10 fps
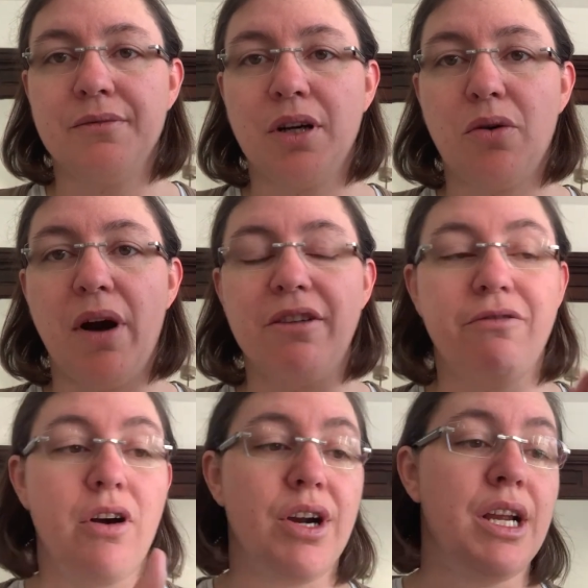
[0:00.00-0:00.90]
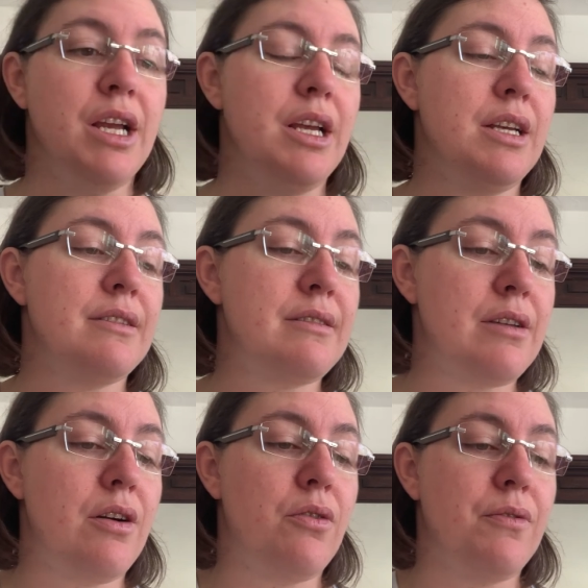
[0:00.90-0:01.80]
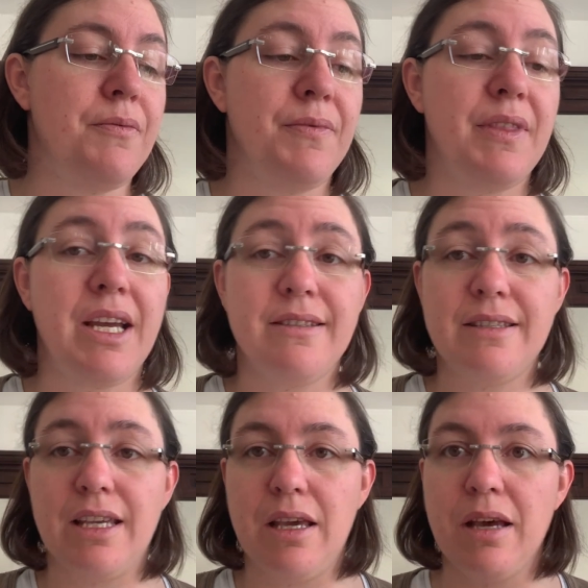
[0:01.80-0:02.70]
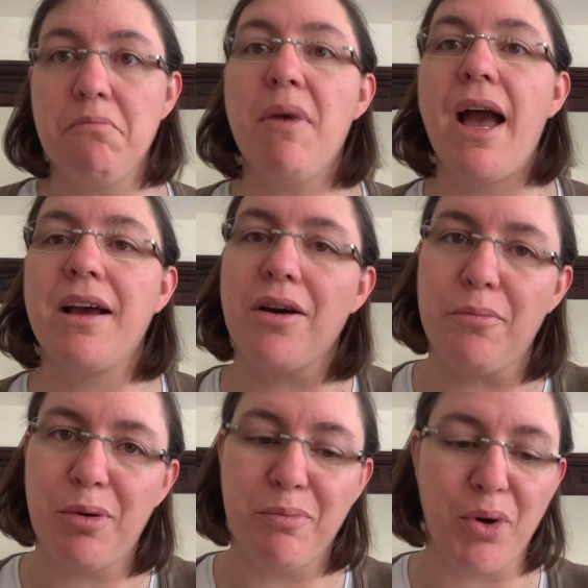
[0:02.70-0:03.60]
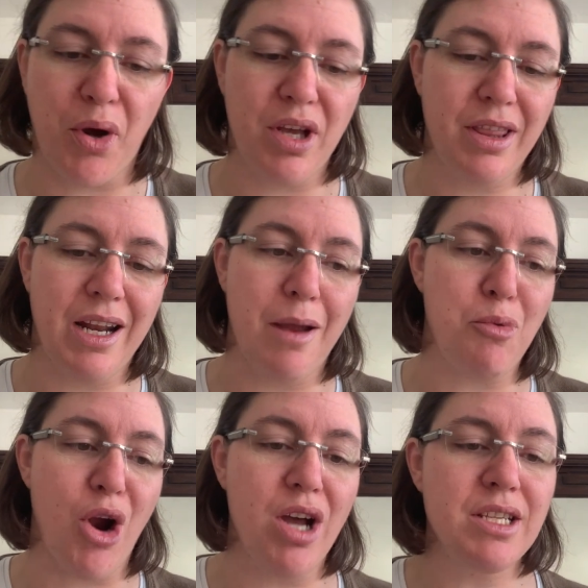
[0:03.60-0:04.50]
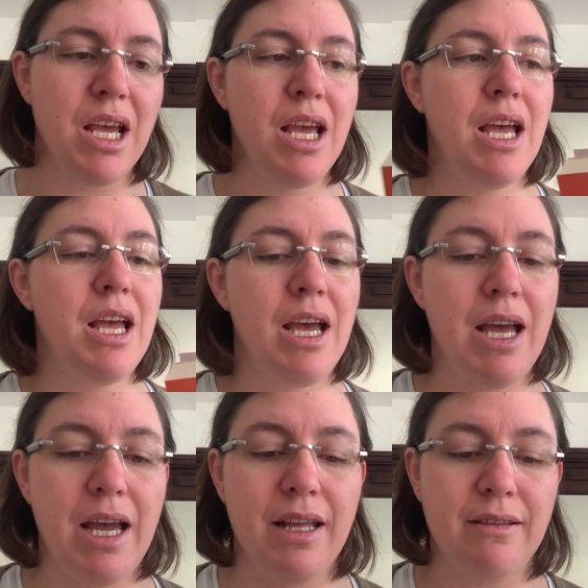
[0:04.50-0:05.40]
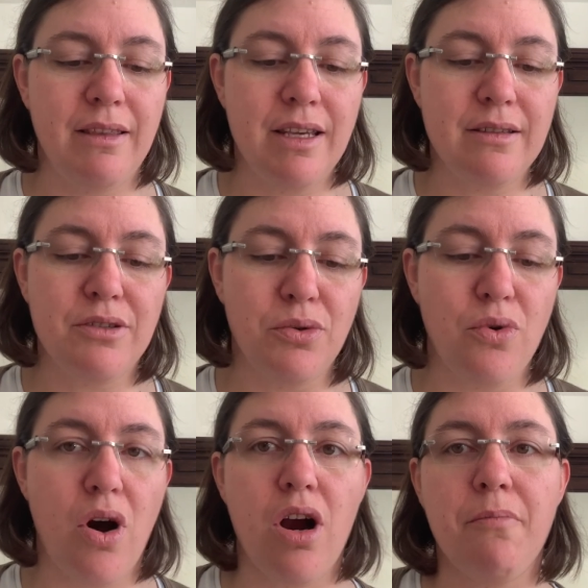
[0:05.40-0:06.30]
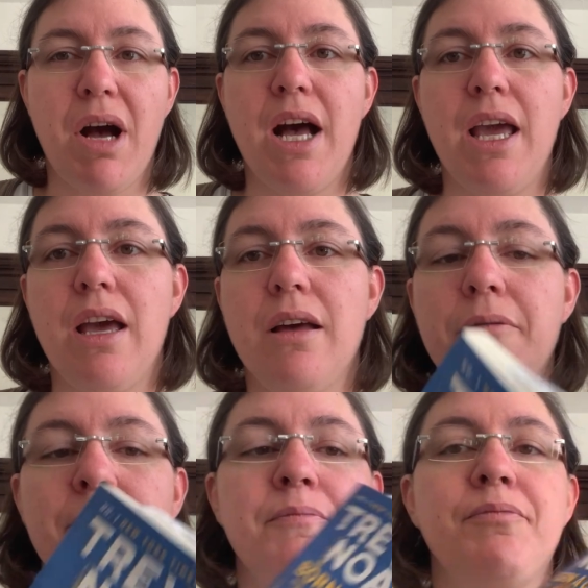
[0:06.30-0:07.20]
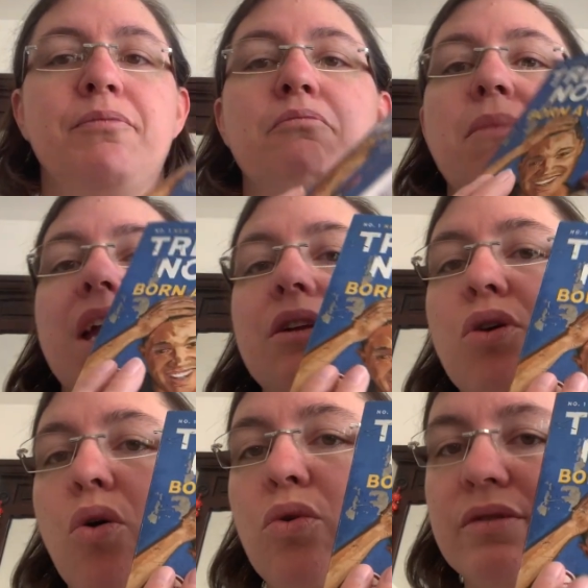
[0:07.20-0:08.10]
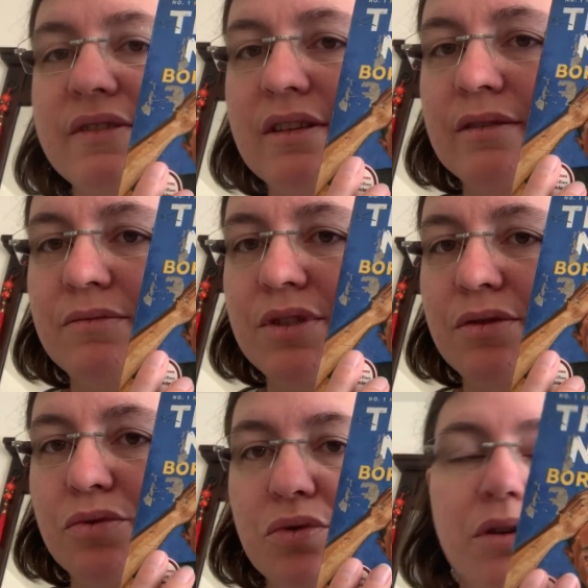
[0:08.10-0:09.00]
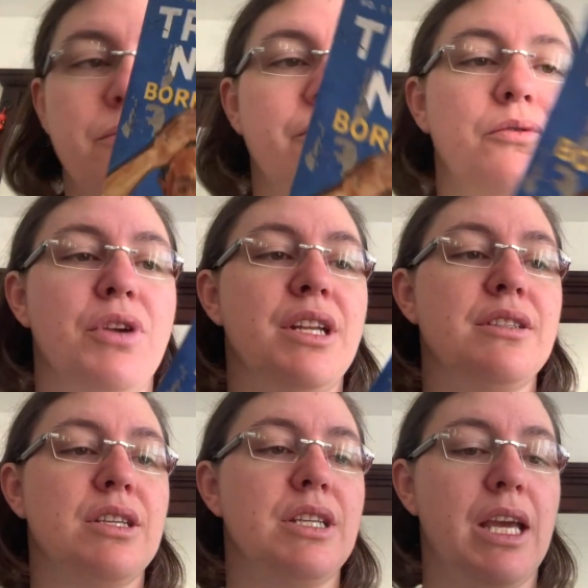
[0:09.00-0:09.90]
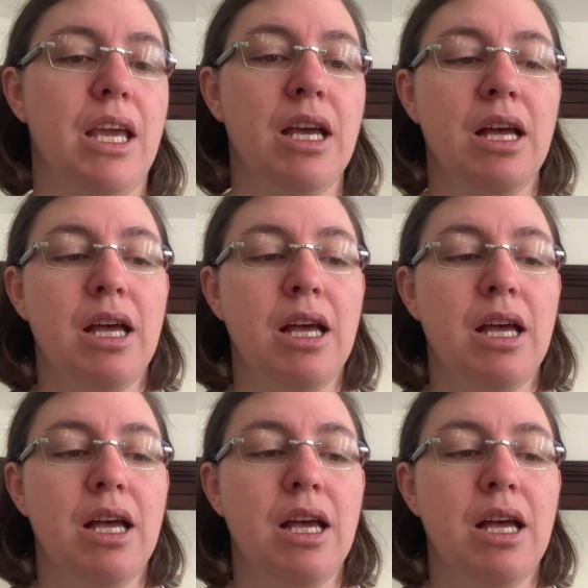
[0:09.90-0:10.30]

quite far. So that's the backup book that I brought. And these two are my main goals to read today.